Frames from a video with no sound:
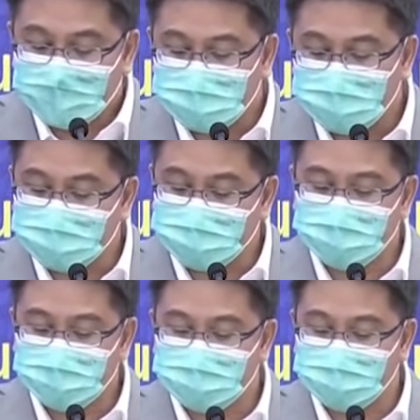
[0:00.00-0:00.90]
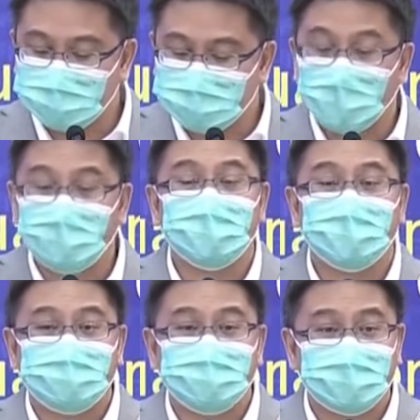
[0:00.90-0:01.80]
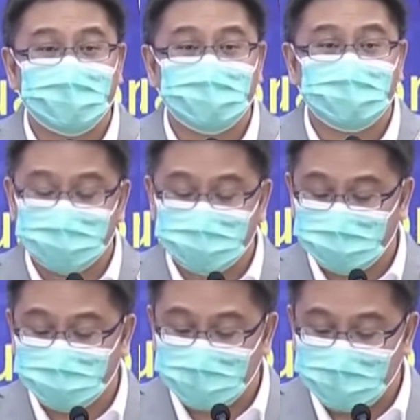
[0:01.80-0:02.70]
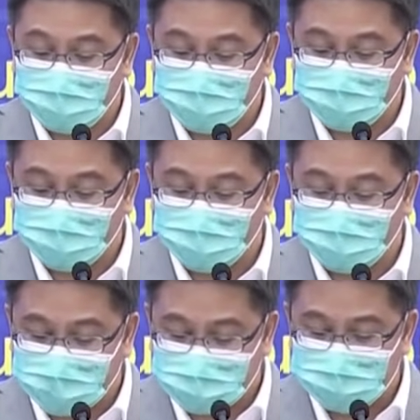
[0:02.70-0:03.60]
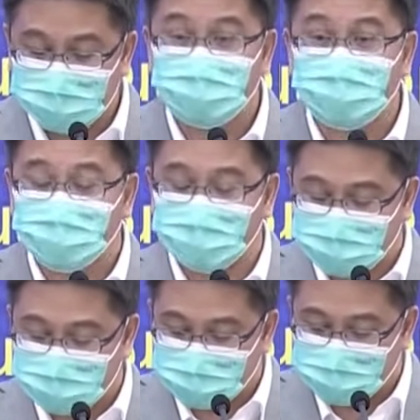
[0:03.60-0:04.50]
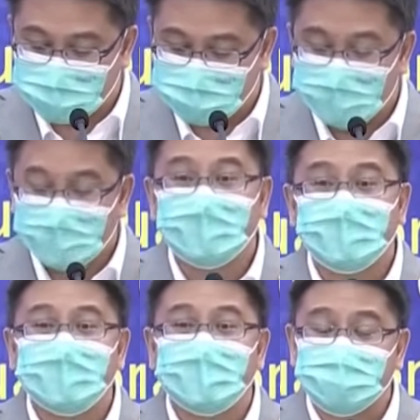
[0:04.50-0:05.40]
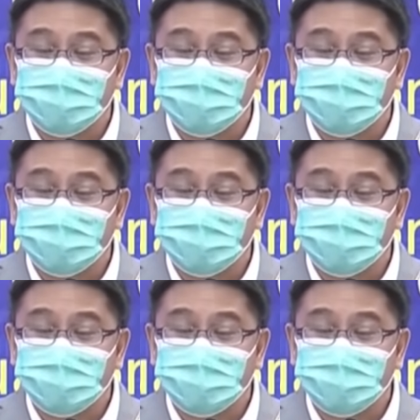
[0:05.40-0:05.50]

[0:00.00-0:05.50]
So as soon as the MOPROM application is ready for foreign nationals, we'll let you know. As